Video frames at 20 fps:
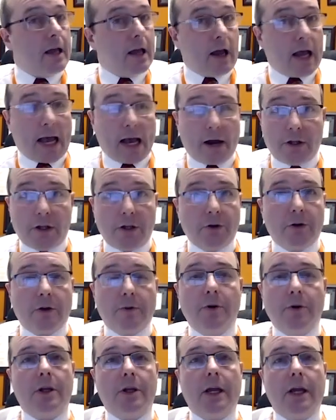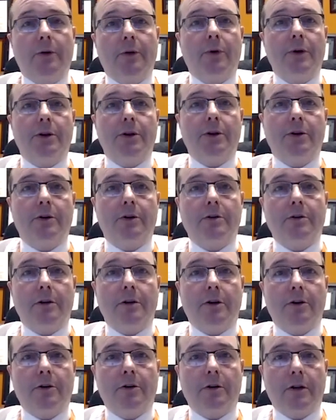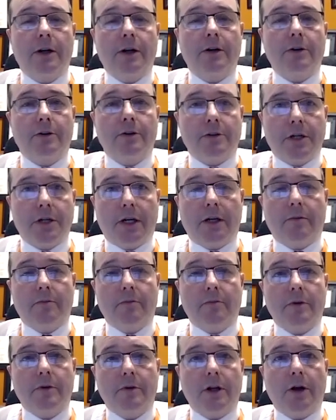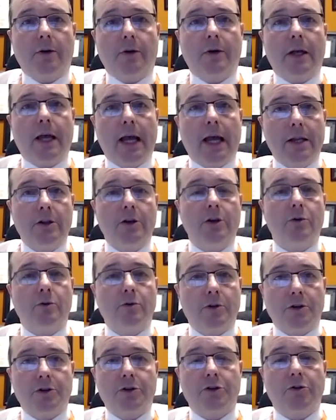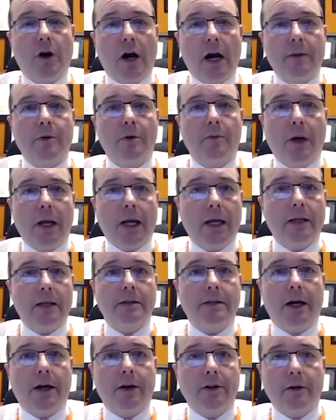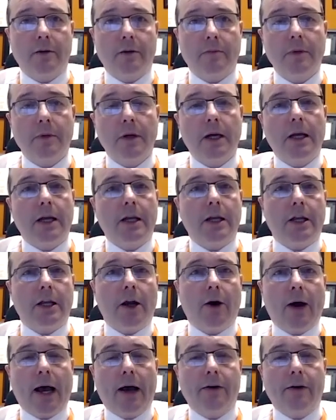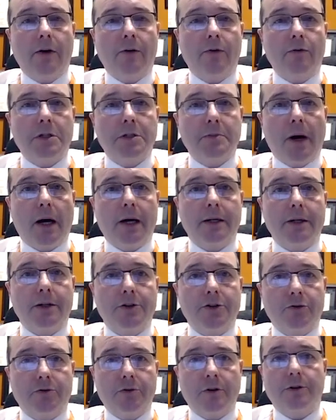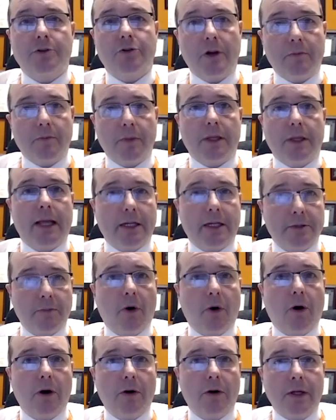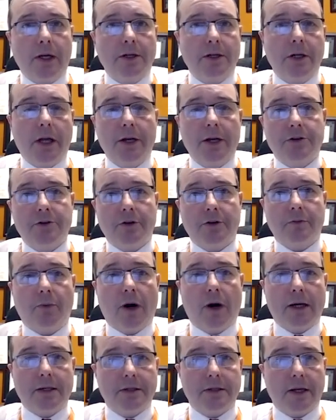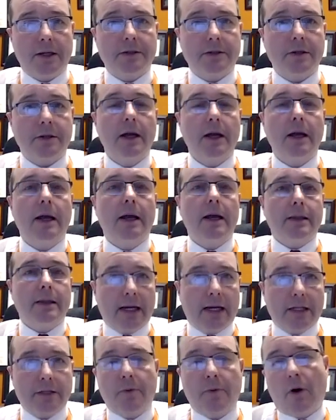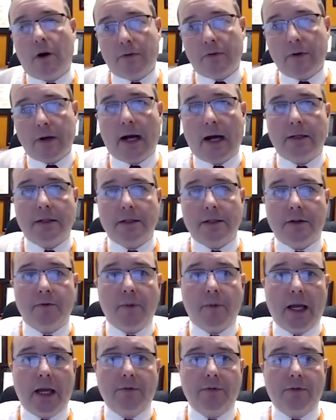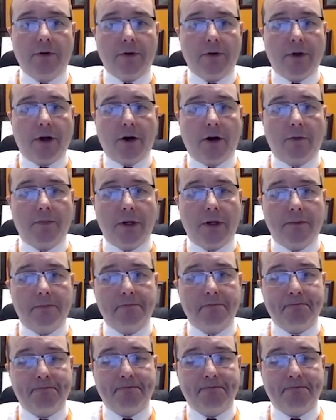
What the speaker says: How do you communicate with your clinical team? You know, can you describe your pain, tell them, you know, how you've responded to treatment? That's part of the educational process. That's part of cognitive behavioral therapy.